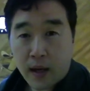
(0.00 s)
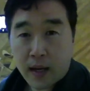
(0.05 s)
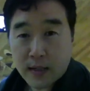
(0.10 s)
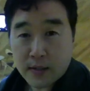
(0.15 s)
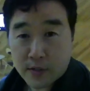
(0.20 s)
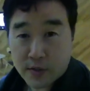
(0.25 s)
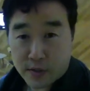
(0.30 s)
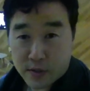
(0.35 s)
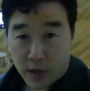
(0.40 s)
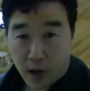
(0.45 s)

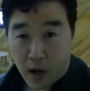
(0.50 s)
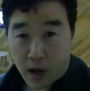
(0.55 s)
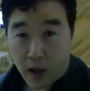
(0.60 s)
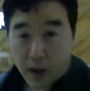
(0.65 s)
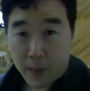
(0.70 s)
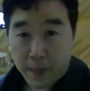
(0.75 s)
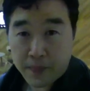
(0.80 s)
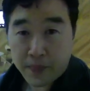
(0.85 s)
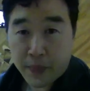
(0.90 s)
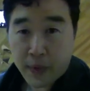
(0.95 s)
and
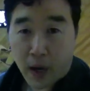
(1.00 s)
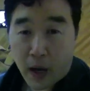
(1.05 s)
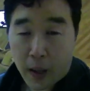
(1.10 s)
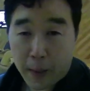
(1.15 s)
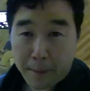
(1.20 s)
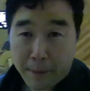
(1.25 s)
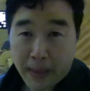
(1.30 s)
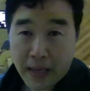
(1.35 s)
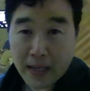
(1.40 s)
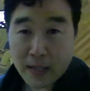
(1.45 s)
saw
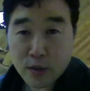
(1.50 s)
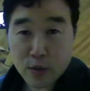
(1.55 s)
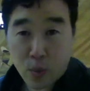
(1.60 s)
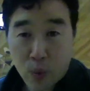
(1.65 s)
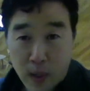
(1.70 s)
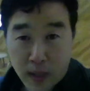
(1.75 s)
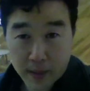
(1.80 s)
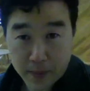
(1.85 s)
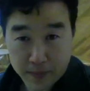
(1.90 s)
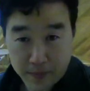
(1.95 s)
on page
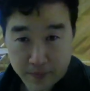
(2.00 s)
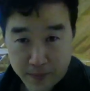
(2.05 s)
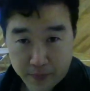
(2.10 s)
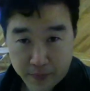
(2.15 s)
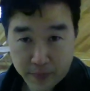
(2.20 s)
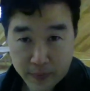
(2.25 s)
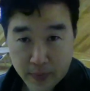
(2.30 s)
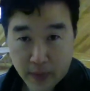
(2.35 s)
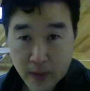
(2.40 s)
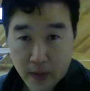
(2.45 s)
1
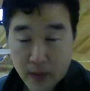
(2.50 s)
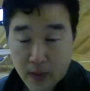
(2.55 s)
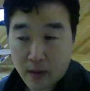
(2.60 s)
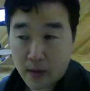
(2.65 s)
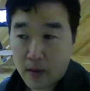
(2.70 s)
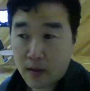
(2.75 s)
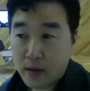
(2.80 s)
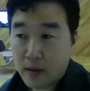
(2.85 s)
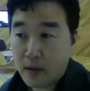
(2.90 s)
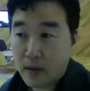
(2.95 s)

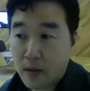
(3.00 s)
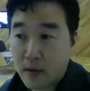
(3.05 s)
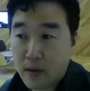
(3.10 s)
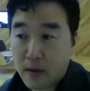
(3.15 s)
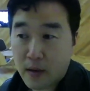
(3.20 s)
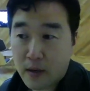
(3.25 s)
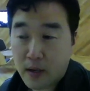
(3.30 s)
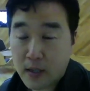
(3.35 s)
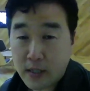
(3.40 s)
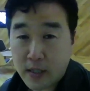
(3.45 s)

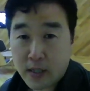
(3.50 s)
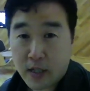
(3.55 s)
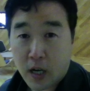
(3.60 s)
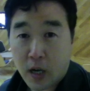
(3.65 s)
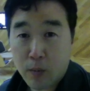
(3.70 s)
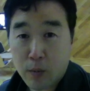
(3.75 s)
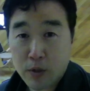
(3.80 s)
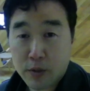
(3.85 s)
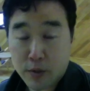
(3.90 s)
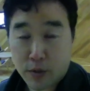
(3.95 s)
an
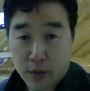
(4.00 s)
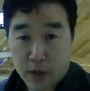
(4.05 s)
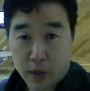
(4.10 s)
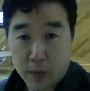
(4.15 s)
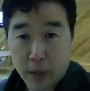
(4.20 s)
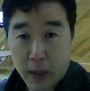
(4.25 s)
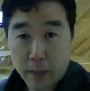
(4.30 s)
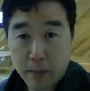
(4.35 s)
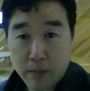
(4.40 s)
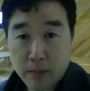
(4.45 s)
e-commerce store
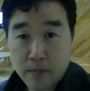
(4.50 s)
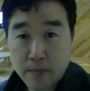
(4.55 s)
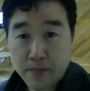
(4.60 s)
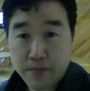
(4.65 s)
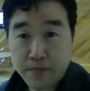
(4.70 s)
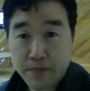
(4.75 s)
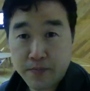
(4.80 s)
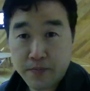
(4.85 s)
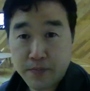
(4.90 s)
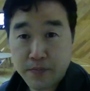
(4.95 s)
come up?
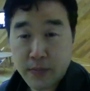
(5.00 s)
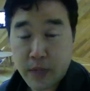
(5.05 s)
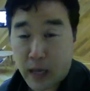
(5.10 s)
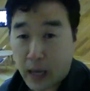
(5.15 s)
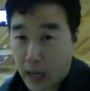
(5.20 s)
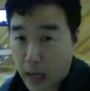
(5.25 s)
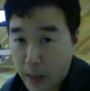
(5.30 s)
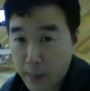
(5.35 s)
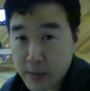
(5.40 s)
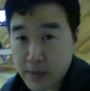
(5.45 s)

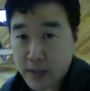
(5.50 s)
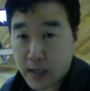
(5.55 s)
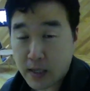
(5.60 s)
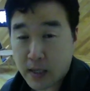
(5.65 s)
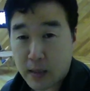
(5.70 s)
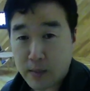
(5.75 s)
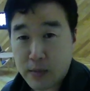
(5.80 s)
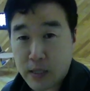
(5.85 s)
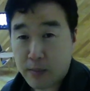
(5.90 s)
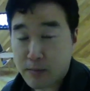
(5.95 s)

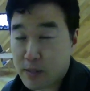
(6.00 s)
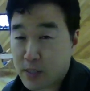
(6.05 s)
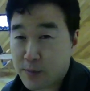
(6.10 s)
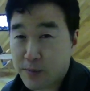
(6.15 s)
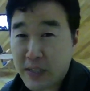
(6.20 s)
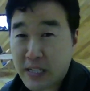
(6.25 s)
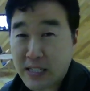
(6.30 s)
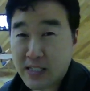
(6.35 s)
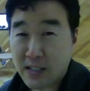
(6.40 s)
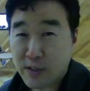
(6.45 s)
Amazon comes up
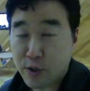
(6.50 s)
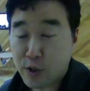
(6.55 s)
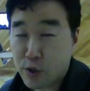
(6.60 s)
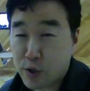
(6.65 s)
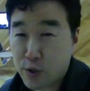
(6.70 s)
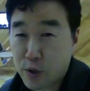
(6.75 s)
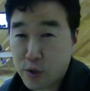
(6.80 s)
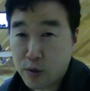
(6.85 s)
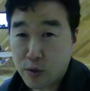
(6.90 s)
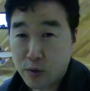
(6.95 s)
just because
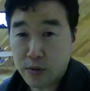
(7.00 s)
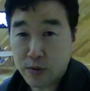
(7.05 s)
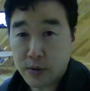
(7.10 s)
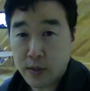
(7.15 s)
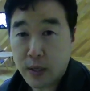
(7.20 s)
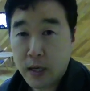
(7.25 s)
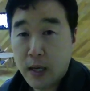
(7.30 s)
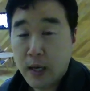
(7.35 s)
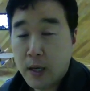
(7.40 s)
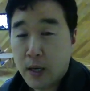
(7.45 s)
it's
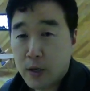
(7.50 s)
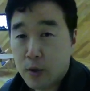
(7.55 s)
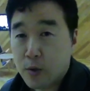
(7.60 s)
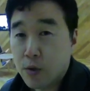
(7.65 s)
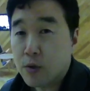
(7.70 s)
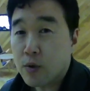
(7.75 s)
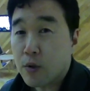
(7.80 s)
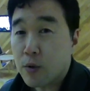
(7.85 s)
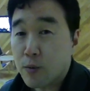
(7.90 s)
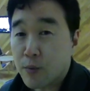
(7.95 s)
huge.
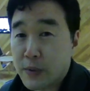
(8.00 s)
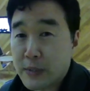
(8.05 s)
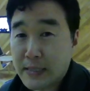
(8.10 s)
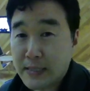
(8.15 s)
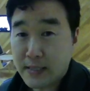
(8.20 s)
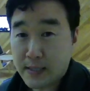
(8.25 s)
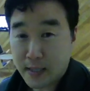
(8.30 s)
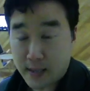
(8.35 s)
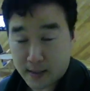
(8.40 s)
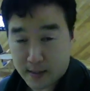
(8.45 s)
Google
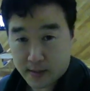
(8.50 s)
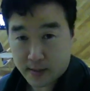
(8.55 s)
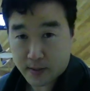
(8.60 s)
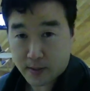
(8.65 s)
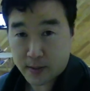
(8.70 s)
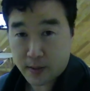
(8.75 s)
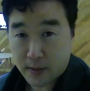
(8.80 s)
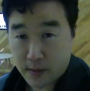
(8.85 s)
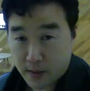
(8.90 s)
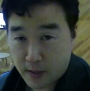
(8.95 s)

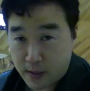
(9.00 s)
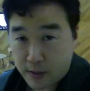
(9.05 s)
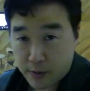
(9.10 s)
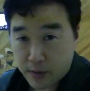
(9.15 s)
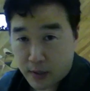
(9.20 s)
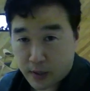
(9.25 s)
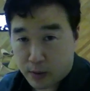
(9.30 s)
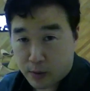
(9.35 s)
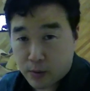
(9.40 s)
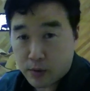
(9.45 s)
resists,
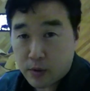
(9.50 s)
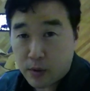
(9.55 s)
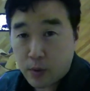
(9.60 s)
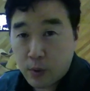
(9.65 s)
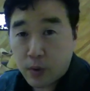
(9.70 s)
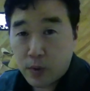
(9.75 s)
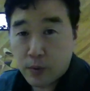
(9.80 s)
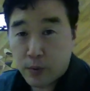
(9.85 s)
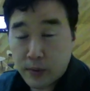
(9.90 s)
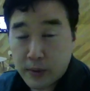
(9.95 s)
literally,
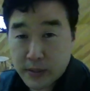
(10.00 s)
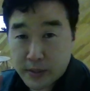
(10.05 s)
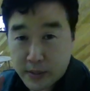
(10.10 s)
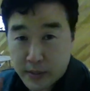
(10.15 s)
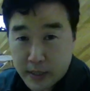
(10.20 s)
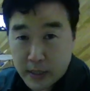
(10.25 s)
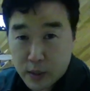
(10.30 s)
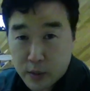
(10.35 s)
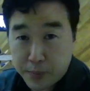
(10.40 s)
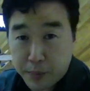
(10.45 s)
Google will
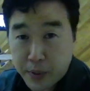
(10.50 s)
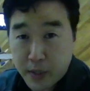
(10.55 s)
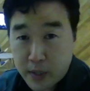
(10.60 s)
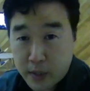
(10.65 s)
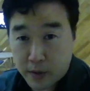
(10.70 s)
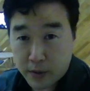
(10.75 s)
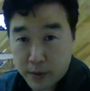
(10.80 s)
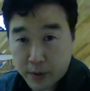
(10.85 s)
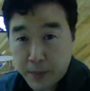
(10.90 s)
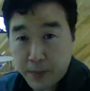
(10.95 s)
resist
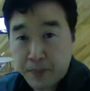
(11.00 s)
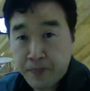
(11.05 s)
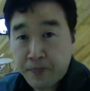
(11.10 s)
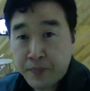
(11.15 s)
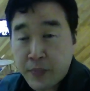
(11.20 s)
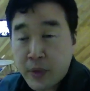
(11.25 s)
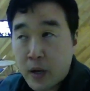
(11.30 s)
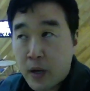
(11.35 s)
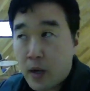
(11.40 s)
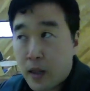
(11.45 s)
putting you
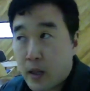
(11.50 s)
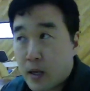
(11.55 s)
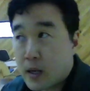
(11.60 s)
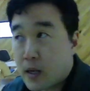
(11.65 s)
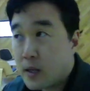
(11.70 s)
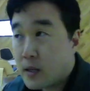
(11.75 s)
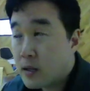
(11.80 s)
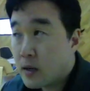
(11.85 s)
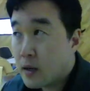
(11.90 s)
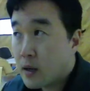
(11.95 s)

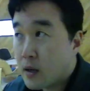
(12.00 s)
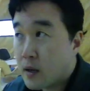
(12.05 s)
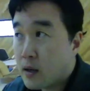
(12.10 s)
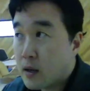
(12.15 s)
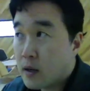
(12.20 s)
in